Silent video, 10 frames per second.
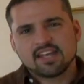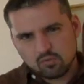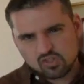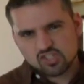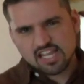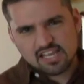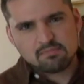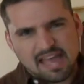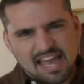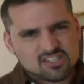and we'll stay in the
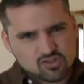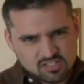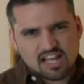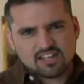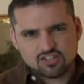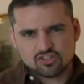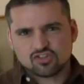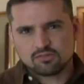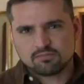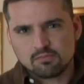back so as not to
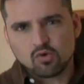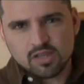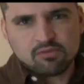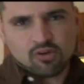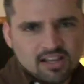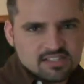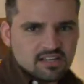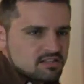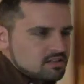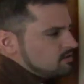disturb the morning process.